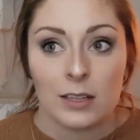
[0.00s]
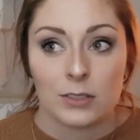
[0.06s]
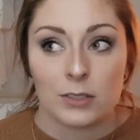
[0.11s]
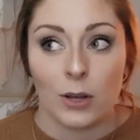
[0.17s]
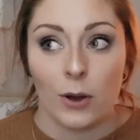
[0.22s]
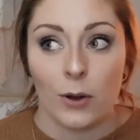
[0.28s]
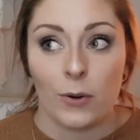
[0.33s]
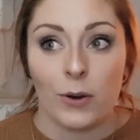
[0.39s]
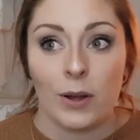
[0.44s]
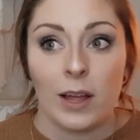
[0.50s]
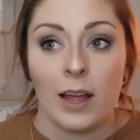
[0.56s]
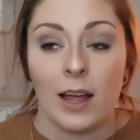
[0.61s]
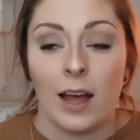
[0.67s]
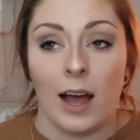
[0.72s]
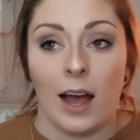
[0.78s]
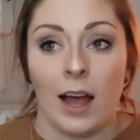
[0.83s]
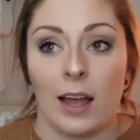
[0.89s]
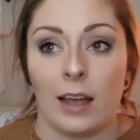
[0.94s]
So
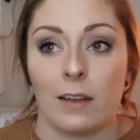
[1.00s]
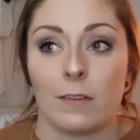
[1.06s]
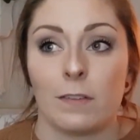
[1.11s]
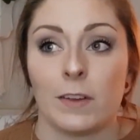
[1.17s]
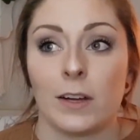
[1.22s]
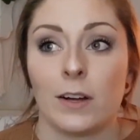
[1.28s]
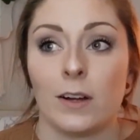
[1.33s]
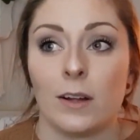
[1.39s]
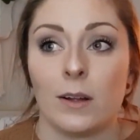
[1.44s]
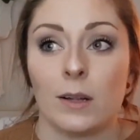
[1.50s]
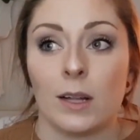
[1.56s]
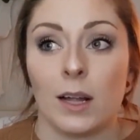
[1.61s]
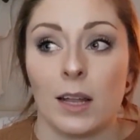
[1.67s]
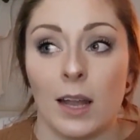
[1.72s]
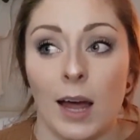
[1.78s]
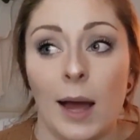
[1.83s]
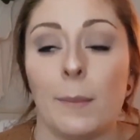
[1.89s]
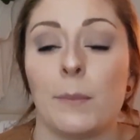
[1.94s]
I feel
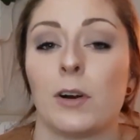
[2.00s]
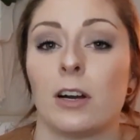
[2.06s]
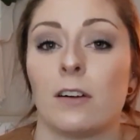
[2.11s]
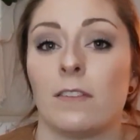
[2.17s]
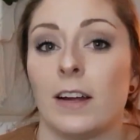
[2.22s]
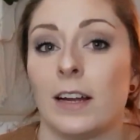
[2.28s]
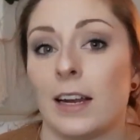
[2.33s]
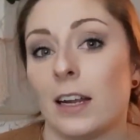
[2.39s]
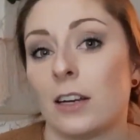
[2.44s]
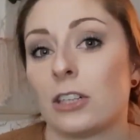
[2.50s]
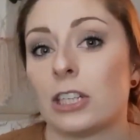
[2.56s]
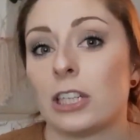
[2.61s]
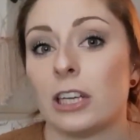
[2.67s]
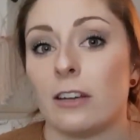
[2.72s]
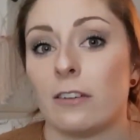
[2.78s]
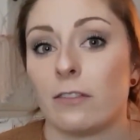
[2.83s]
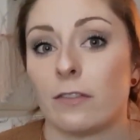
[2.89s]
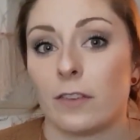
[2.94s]
a lot more
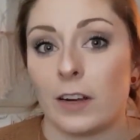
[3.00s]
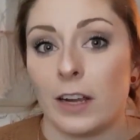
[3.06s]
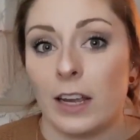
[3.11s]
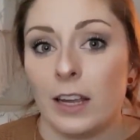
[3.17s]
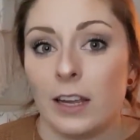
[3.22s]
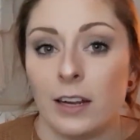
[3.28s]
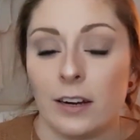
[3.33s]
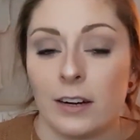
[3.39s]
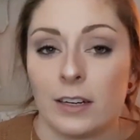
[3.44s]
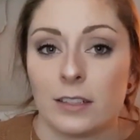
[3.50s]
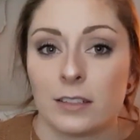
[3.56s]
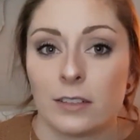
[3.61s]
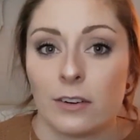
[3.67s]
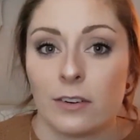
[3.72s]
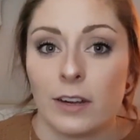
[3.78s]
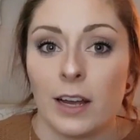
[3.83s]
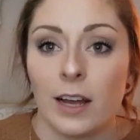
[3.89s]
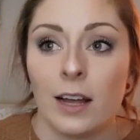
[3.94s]
financially free here
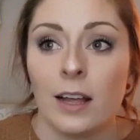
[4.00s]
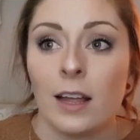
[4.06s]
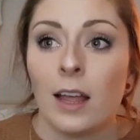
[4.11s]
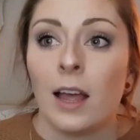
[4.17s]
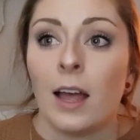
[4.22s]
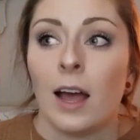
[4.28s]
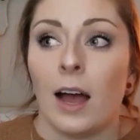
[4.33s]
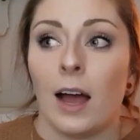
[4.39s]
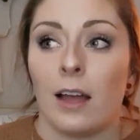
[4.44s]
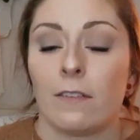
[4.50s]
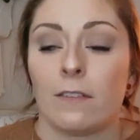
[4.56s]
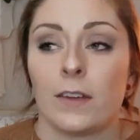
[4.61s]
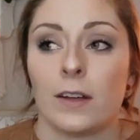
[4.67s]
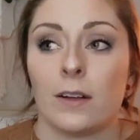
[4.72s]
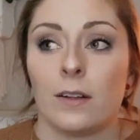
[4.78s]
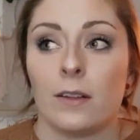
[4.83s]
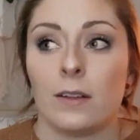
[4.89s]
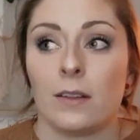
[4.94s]
in Korea. I
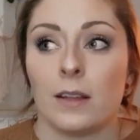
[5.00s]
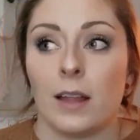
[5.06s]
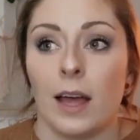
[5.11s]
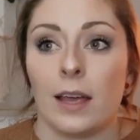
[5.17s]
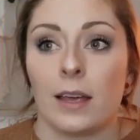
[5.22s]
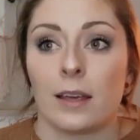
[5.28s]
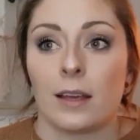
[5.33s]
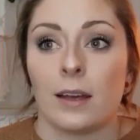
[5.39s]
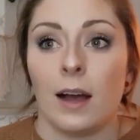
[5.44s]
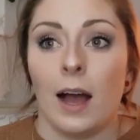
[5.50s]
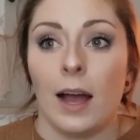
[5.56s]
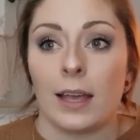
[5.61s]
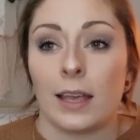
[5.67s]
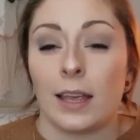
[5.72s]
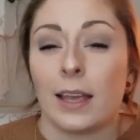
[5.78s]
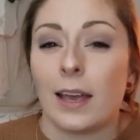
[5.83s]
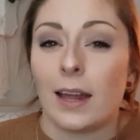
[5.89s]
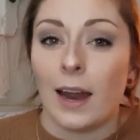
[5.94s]
feel like I
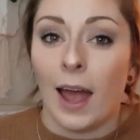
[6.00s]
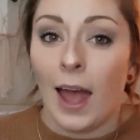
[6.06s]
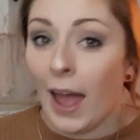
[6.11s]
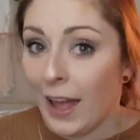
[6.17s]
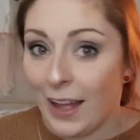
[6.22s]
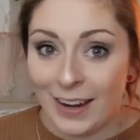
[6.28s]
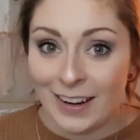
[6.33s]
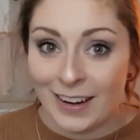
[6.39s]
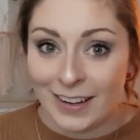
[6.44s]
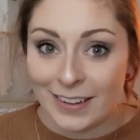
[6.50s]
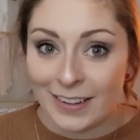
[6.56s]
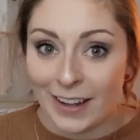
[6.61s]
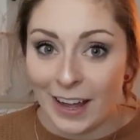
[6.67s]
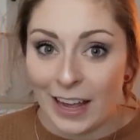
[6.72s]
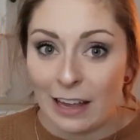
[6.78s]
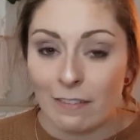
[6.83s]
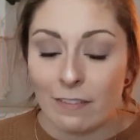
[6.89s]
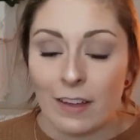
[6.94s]
can get ahead in
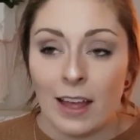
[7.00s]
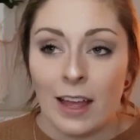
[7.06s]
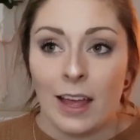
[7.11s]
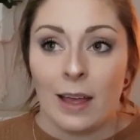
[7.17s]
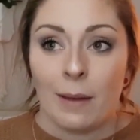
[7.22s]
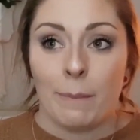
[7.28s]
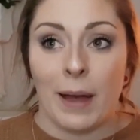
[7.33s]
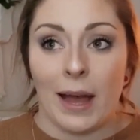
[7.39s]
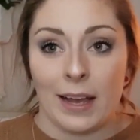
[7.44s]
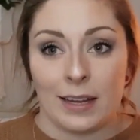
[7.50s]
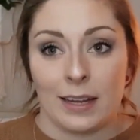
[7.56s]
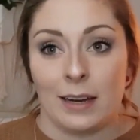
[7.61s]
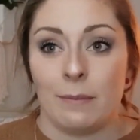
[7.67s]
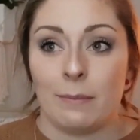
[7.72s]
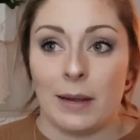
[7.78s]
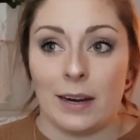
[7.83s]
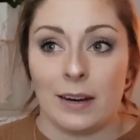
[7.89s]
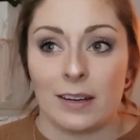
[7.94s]
life. Back
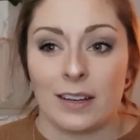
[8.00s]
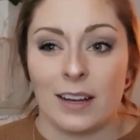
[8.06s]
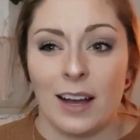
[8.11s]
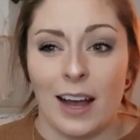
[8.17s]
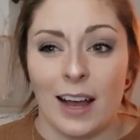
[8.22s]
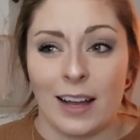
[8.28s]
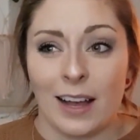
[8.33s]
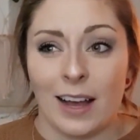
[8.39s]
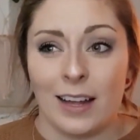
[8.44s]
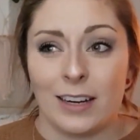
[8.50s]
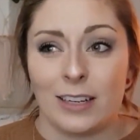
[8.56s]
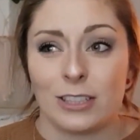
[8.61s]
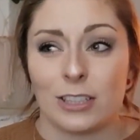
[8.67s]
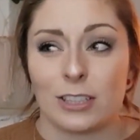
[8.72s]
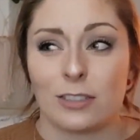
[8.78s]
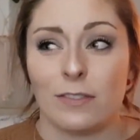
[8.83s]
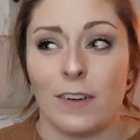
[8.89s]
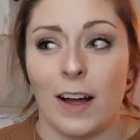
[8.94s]
in America, I kind of
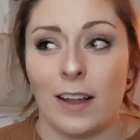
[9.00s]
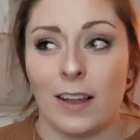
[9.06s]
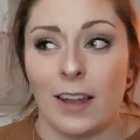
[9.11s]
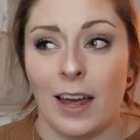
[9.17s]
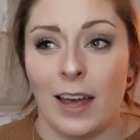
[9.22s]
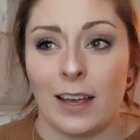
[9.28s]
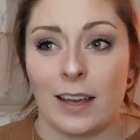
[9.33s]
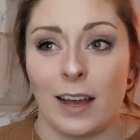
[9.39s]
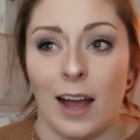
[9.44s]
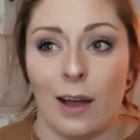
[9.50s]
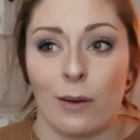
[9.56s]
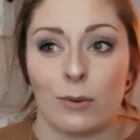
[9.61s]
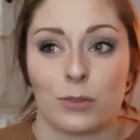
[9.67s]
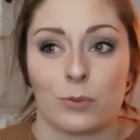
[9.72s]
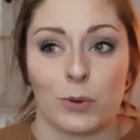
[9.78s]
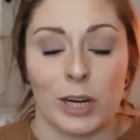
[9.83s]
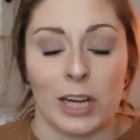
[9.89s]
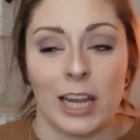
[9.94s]
just felt like I
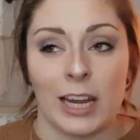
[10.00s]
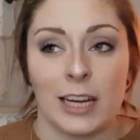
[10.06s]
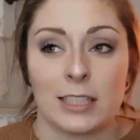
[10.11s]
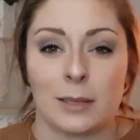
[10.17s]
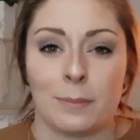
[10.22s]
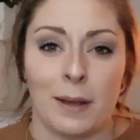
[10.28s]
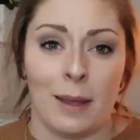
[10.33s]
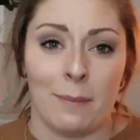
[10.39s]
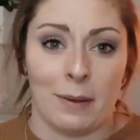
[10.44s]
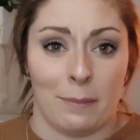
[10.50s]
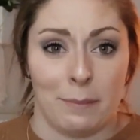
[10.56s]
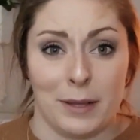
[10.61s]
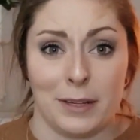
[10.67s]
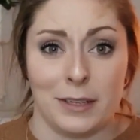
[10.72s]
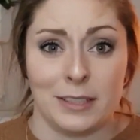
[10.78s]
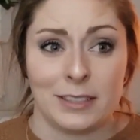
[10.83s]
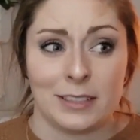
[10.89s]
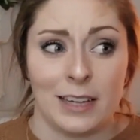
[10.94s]
was working to pay my
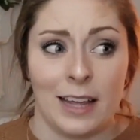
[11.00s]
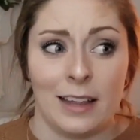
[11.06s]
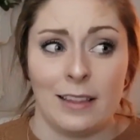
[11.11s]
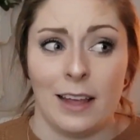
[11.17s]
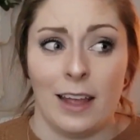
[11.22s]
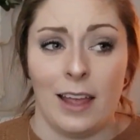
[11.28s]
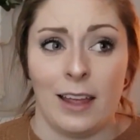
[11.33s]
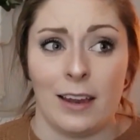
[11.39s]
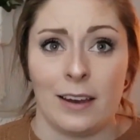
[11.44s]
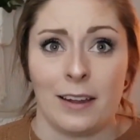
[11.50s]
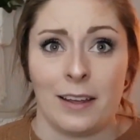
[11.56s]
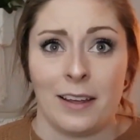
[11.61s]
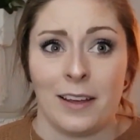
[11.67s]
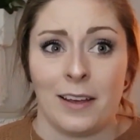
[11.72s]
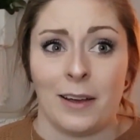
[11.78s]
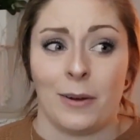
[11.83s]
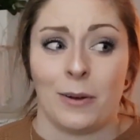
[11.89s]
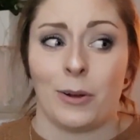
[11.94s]
bills and then
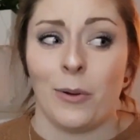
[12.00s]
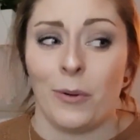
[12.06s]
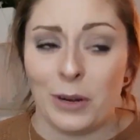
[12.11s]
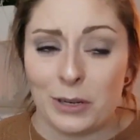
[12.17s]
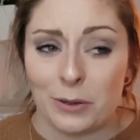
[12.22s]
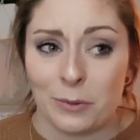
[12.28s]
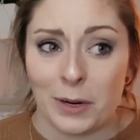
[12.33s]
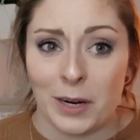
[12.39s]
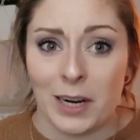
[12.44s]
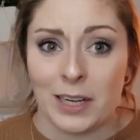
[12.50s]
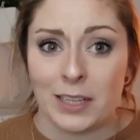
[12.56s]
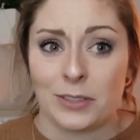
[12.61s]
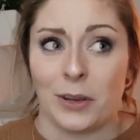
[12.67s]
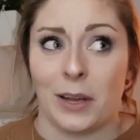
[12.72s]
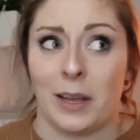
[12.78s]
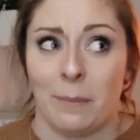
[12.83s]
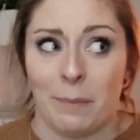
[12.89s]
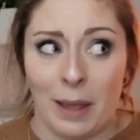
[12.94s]
going to work
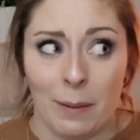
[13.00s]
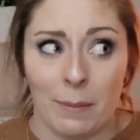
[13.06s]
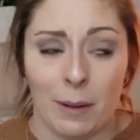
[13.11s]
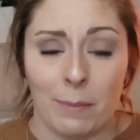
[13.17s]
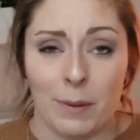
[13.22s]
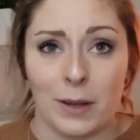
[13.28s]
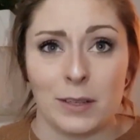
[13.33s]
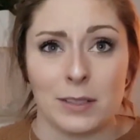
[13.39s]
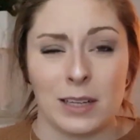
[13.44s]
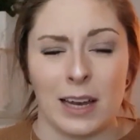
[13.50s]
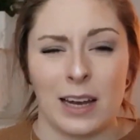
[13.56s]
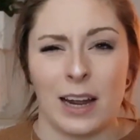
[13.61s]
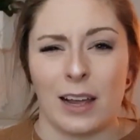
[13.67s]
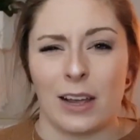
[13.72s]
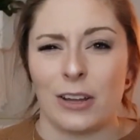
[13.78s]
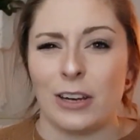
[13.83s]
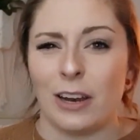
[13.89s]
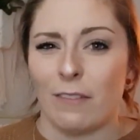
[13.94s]
so I can pay my bills, and
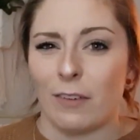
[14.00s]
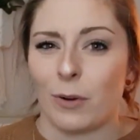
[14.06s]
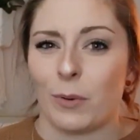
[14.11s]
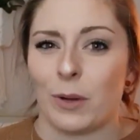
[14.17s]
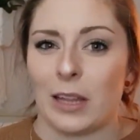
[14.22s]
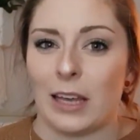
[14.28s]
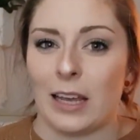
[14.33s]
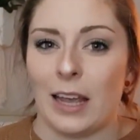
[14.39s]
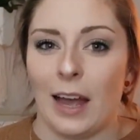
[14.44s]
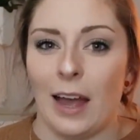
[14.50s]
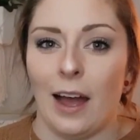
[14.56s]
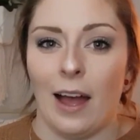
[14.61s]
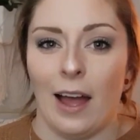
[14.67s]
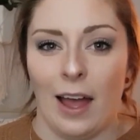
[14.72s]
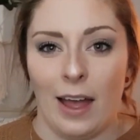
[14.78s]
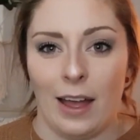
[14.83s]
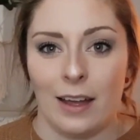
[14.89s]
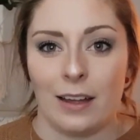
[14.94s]
I could never really get
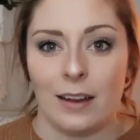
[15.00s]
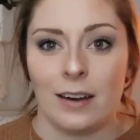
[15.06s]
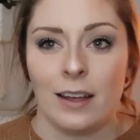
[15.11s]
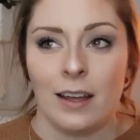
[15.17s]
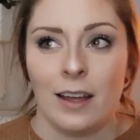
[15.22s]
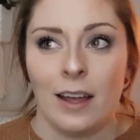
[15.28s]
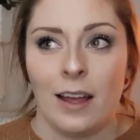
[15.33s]
ahead.